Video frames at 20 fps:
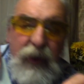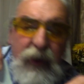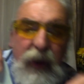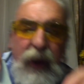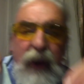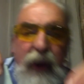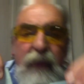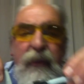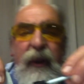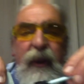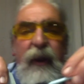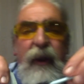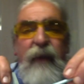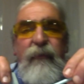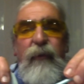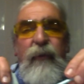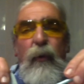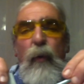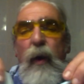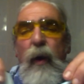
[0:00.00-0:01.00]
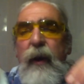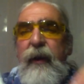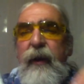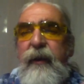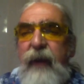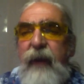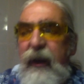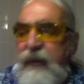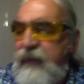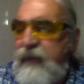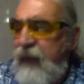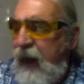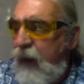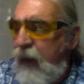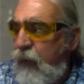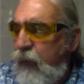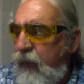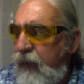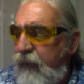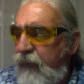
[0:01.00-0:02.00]
And then if you want to test
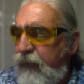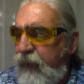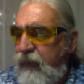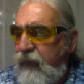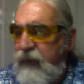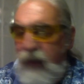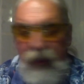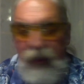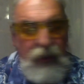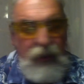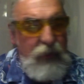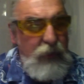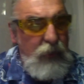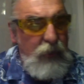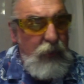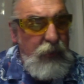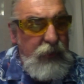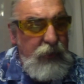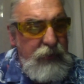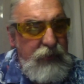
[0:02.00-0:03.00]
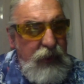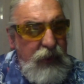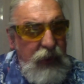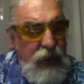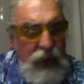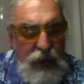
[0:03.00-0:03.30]
that one, the first thing you do is